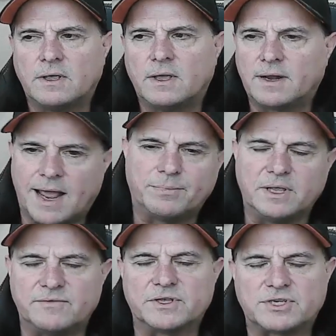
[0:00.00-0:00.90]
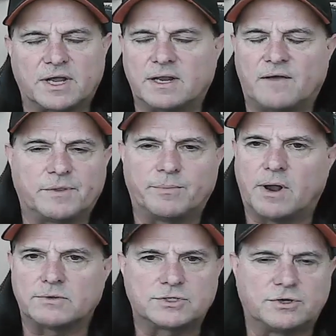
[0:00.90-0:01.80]
And I believe in the second half, the
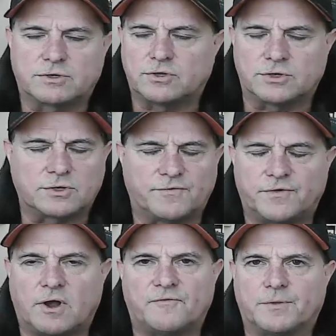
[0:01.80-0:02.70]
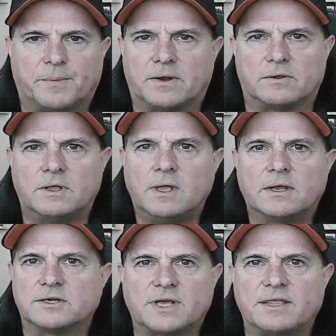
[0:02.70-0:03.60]
Browns took their foot off the pedal,
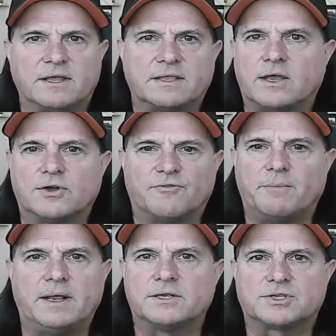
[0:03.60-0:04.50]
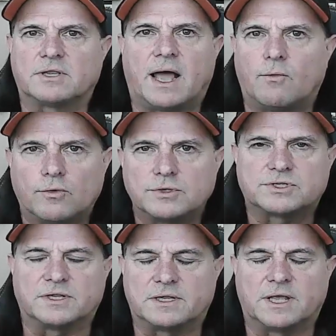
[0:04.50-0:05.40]
because I think they could have made this a lot worse
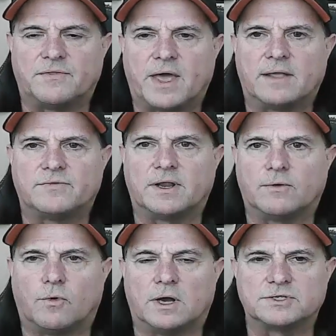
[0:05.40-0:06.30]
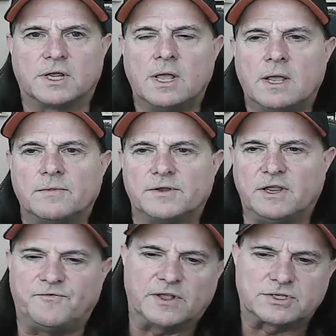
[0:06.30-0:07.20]
than it was. The
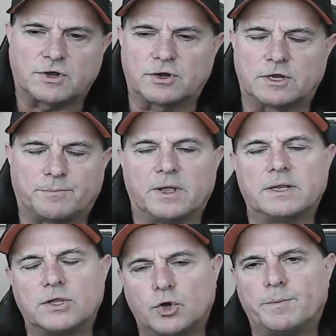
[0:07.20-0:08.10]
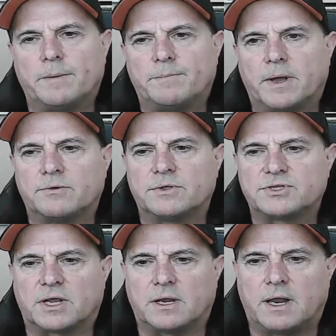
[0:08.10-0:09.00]
defense started to play a little bit better in the
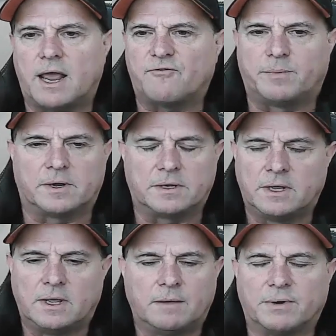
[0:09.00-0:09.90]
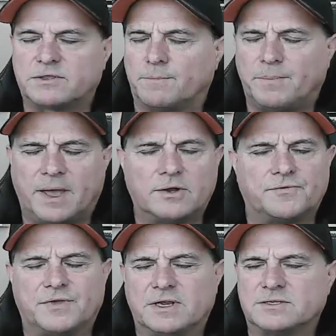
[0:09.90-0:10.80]
second half, but the
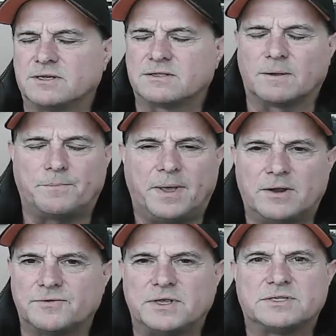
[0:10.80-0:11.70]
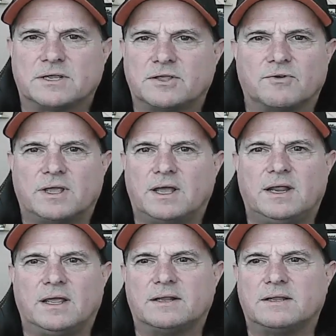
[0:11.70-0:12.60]
penalties that they're
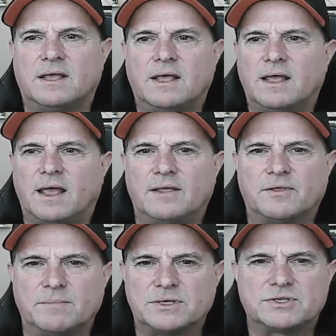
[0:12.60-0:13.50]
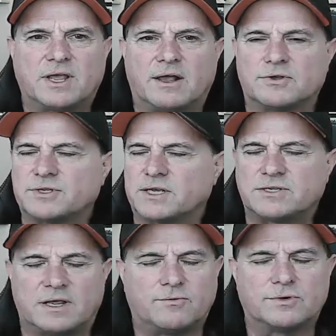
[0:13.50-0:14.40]
getting and the missed tackles
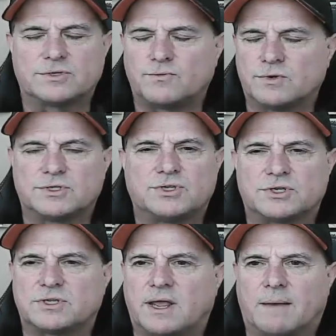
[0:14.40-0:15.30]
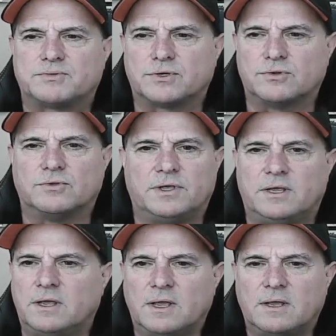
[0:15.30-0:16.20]
last night was just
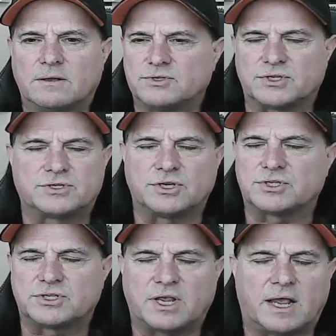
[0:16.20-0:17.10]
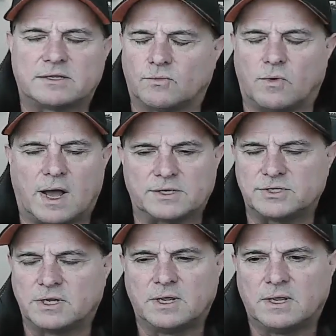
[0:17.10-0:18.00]
absolutely just sad to
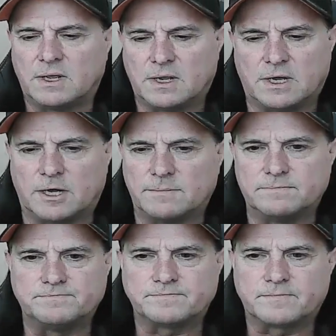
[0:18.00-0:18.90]
watch. The